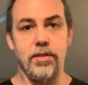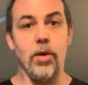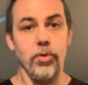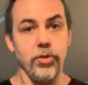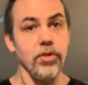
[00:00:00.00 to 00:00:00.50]

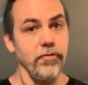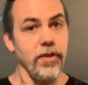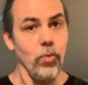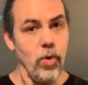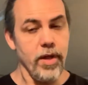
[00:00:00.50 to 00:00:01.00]
that we're doing the
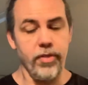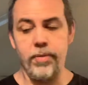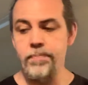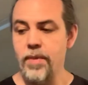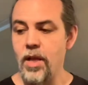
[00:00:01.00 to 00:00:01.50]
feat with.
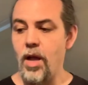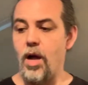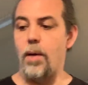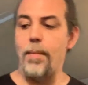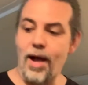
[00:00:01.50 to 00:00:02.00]

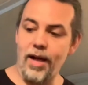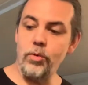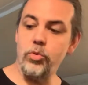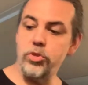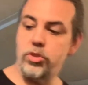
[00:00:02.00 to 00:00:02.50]
I
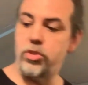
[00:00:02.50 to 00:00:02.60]
will